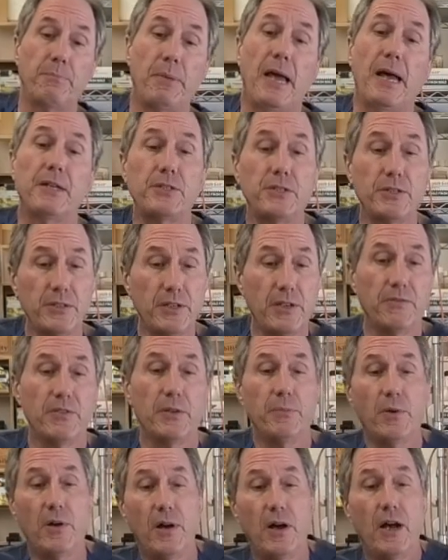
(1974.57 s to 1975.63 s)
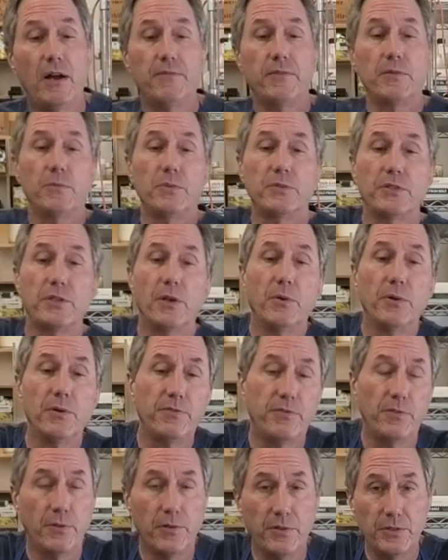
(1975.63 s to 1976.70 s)
patches of them off and was going
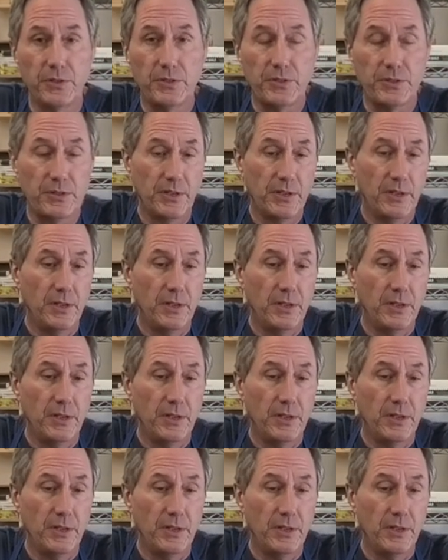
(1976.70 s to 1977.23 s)
for this